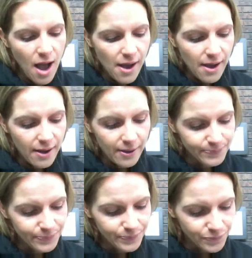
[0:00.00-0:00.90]

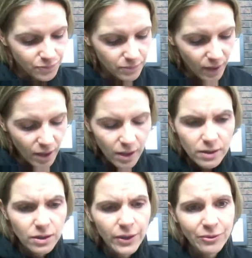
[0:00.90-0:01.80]

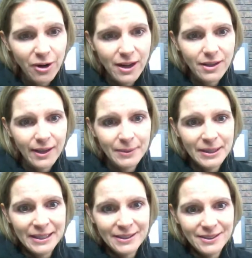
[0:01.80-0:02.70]
going rock
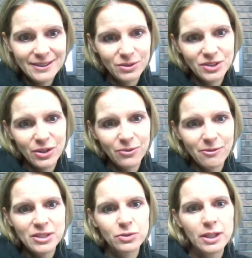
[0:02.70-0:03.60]
climbing. So we've
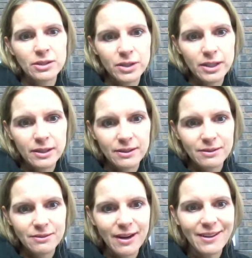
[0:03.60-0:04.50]
been doing
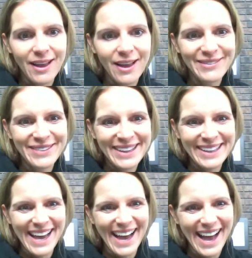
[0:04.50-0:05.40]
indoor rock climbing
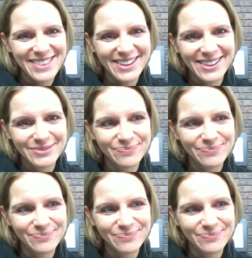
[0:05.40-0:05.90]
at the